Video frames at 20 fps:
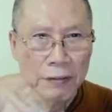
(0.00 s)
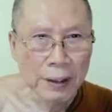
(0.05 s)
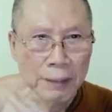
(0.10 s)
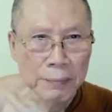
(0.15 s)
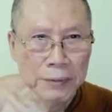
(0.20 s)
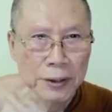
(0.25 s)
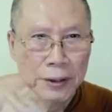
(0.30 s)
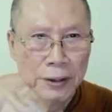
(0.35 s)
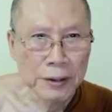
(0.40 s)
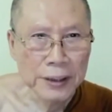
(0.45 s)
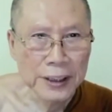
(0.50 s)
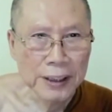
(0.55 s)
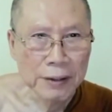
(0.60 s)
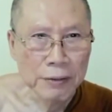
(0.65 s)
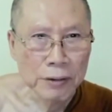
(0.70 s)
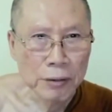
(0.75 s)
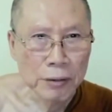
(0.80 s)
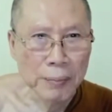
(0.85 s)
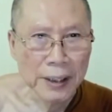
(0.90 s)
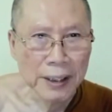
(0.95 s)
From Tony
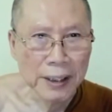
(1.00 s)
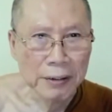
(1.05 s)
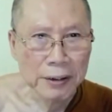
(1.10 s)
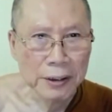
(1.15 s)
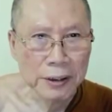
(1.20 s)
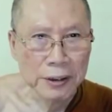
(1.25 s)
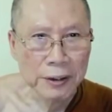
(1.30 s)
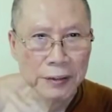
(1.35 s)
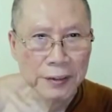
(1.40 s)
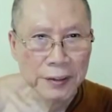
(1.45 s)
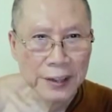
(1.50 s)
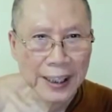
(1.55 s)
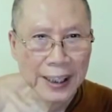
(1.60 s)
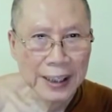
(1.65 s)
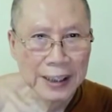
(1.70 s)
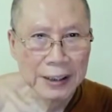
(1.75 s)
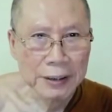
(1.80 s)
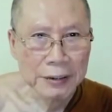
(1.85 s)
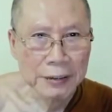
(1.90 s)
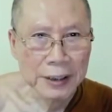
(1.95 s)
Romero,
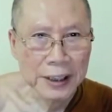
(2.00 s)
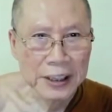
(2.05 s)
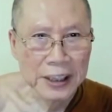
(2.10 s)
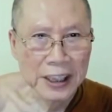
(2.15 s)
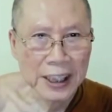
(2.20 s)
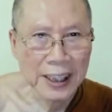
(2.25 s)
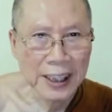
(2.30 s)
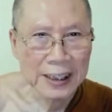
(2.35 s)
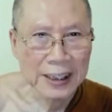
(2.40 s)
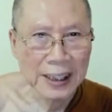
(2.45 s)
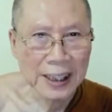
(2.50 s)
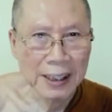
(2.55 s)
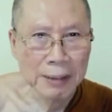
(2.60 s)
thank you Ajahn.